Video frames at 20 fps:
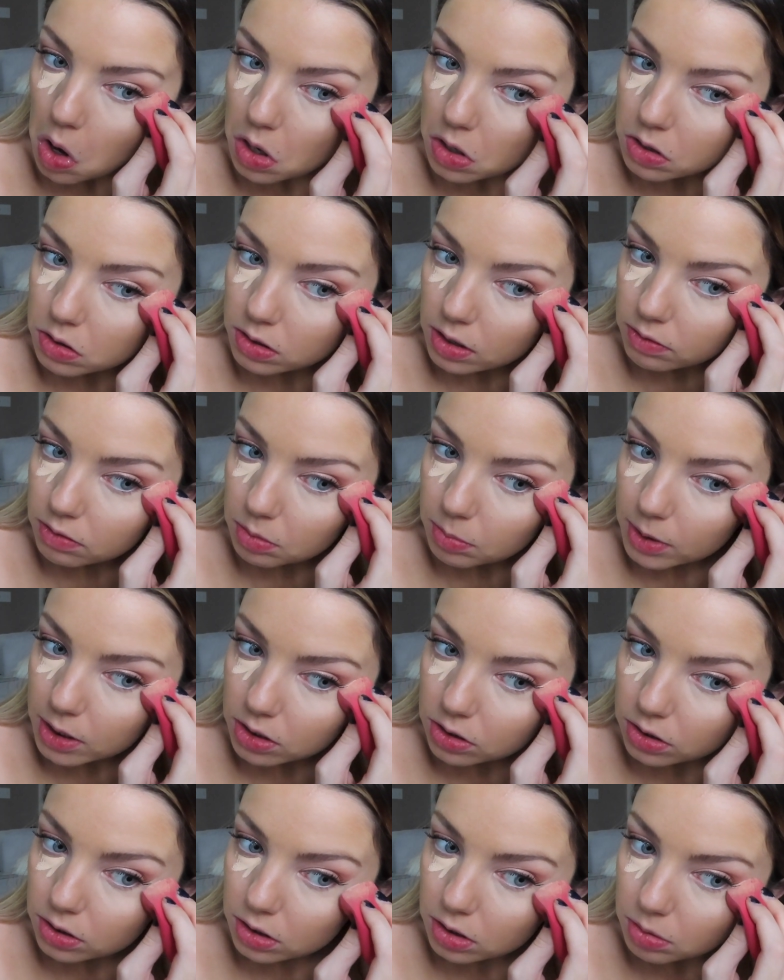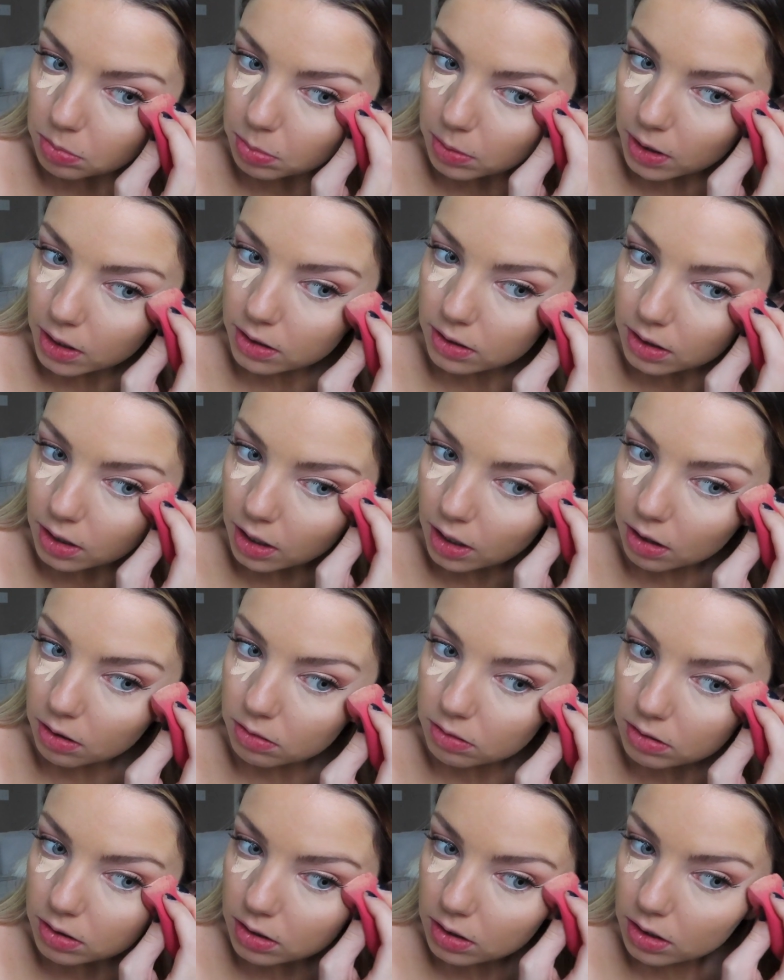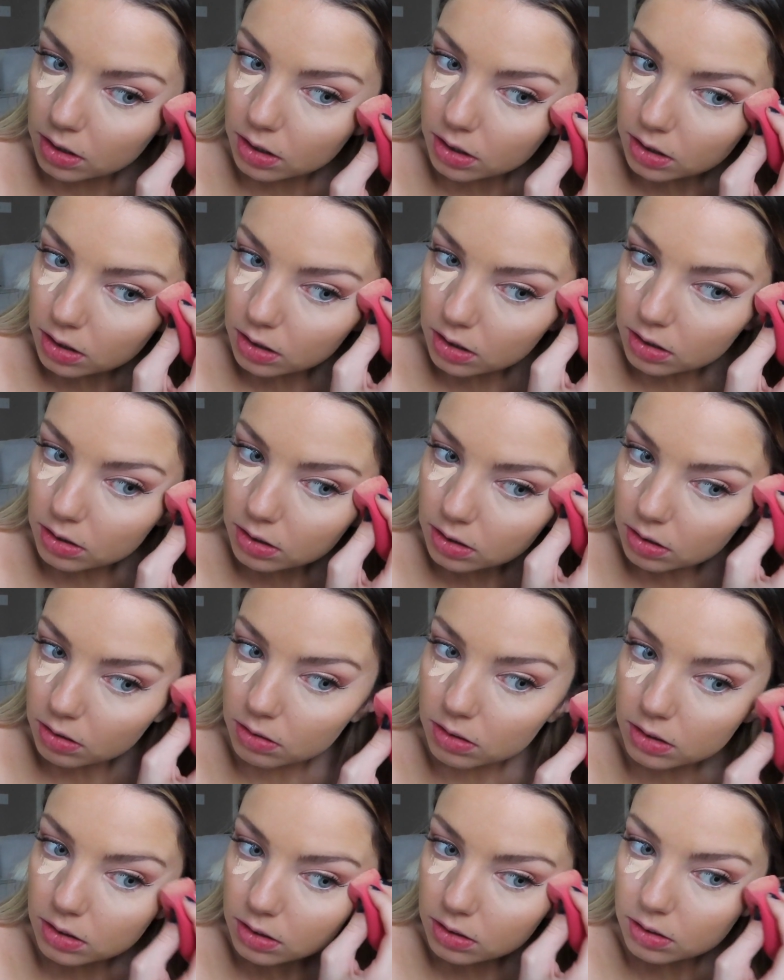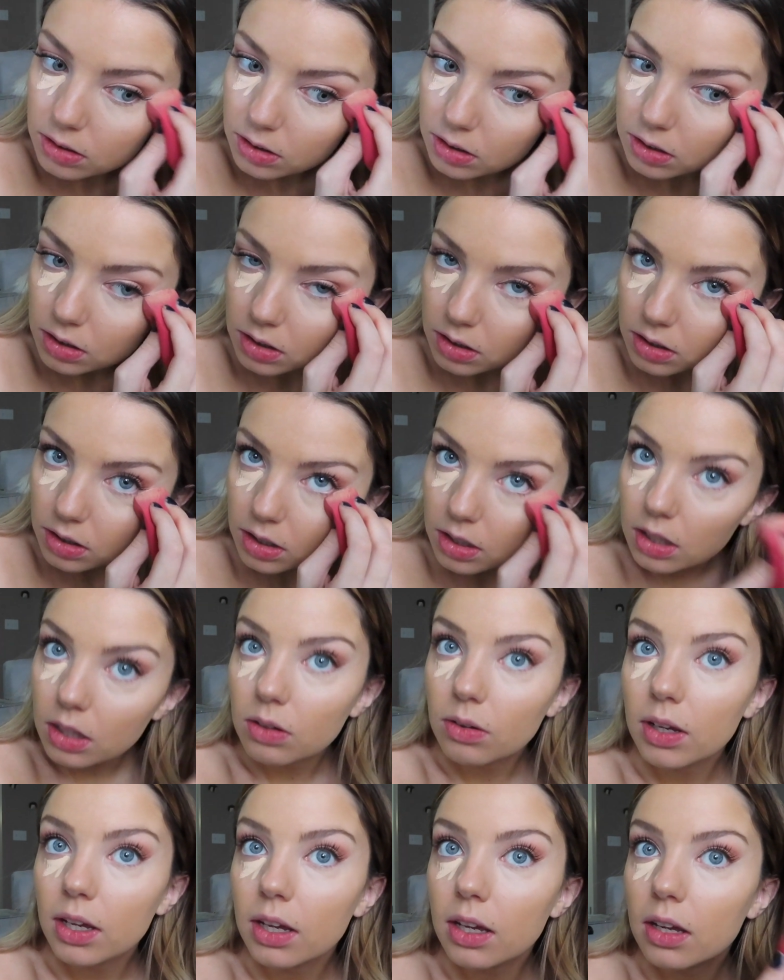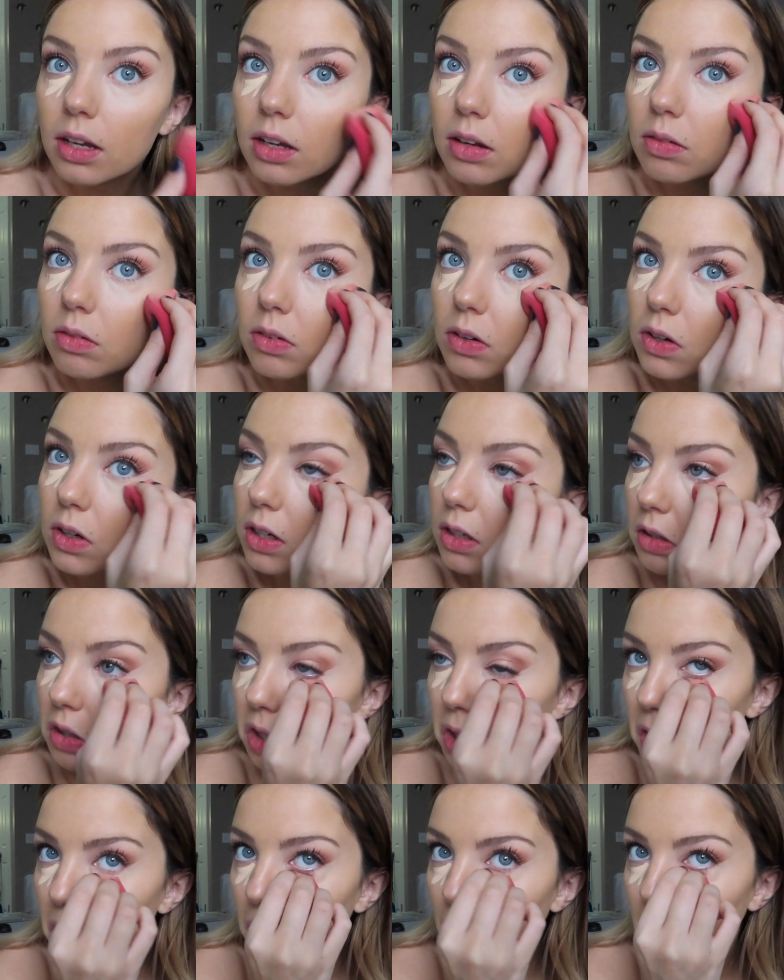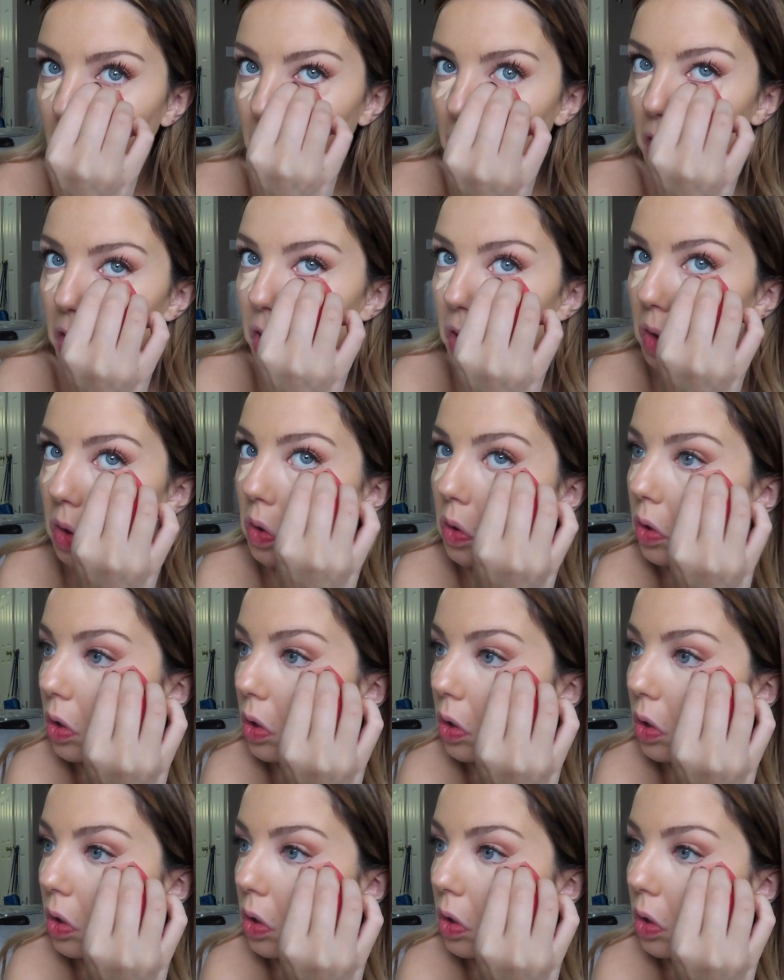You just have to make sure you blend it out really good so it doesn't look like you have a crazy line.